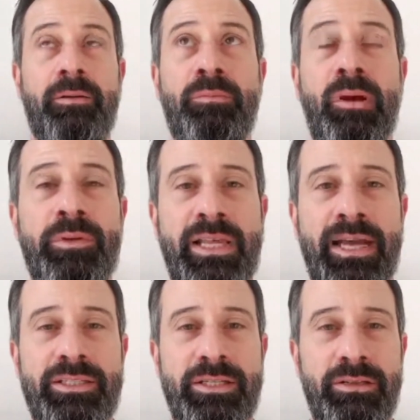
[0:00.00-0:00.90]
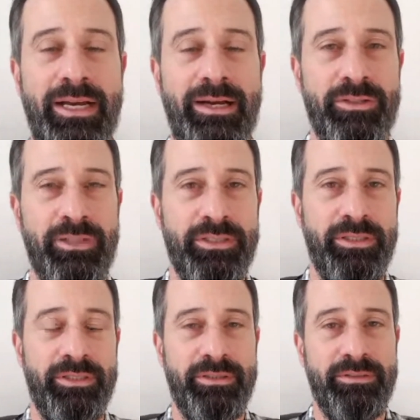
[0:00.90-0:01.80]
when was that?
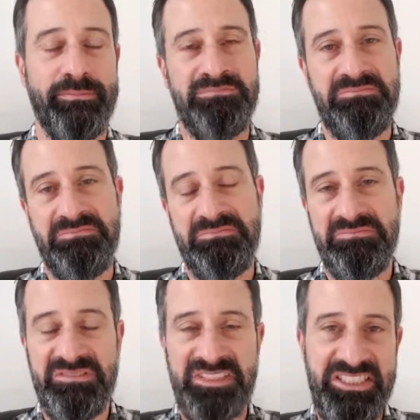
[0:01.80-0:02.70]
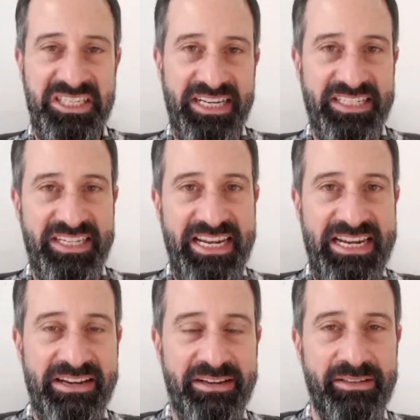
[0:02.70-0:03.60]

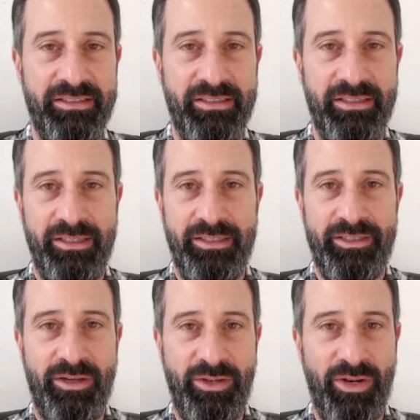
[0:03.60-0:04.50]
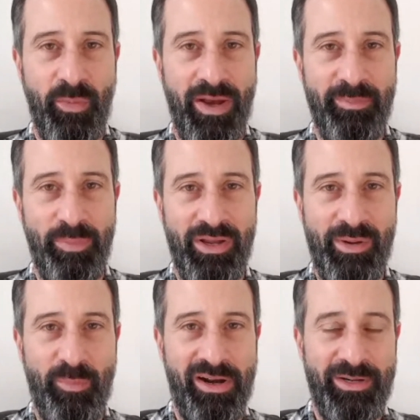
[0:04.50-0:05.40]
2016. So I don't know where employer
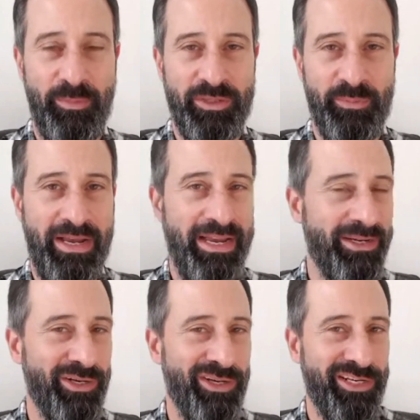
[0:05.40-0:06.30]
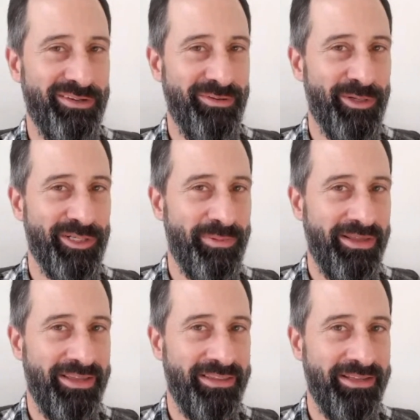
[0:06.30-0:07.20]
branding was, but I hadn't heard of it much
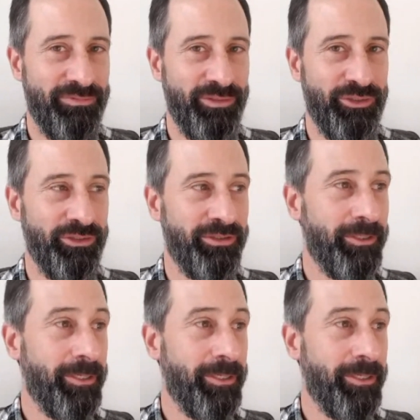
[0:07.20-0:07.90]
back then, that's for sure.